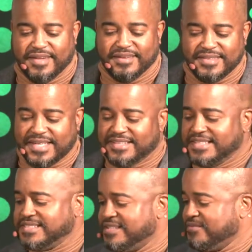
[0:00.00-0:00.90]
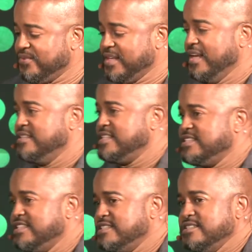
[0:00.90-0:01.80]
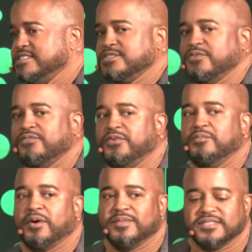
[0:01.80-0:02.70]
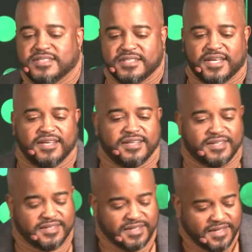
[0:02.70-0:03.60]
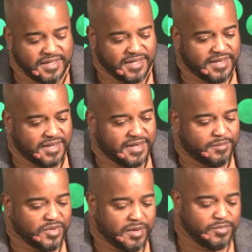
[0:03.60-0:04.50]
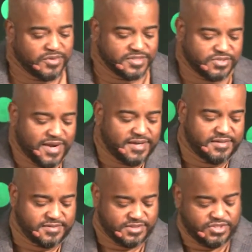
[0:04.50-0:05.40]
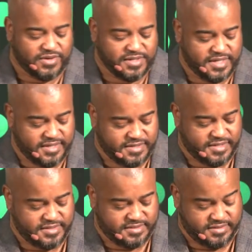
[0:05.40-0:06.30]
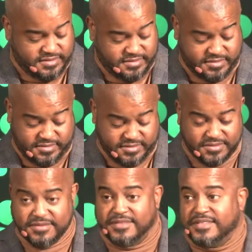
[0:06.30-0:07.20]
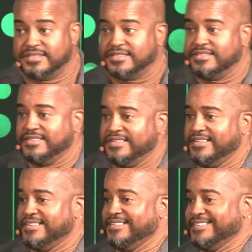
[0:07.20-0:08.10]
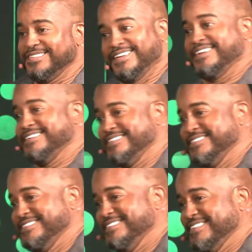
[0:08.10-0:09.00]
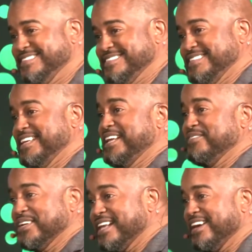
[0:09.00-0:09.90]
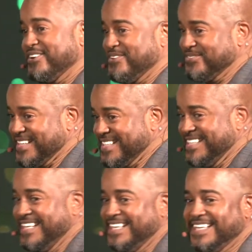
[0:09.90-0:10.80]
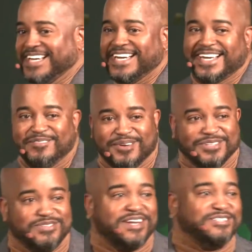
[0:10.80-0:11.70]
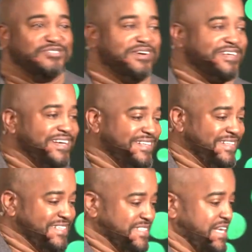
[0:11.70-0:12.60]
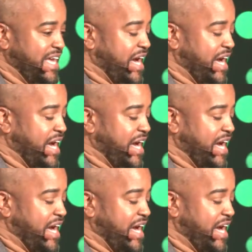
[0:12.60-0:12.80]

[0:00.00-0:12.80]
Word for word: That, that's enough reading. To, just, just for a few moments today, and, and, and I'm, I'm going to try to truncate this because, yeah. It's 11 o'clock already. I, am going to try to truncate this.